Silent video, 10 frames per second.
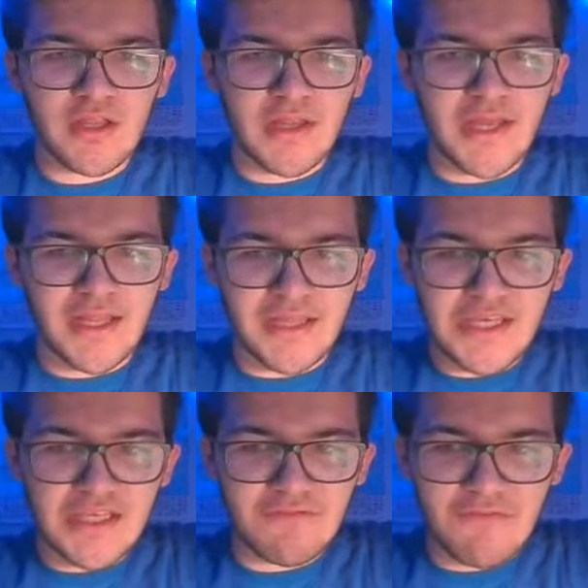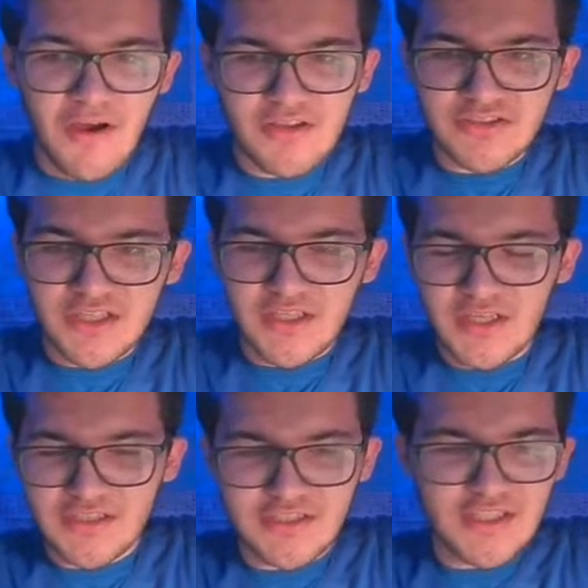like a leaky faucet,
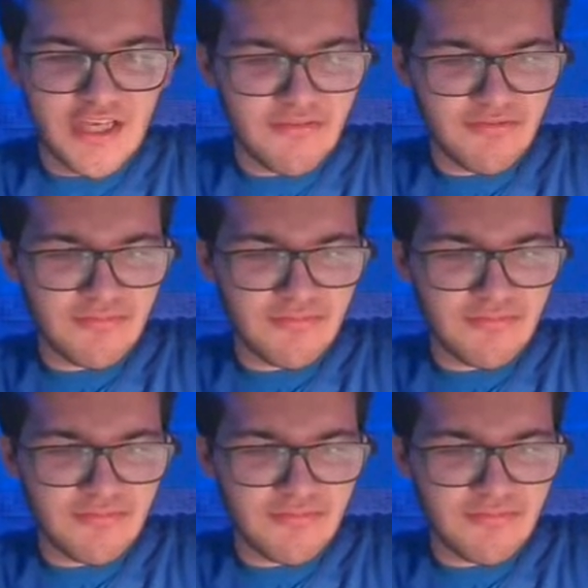sieve.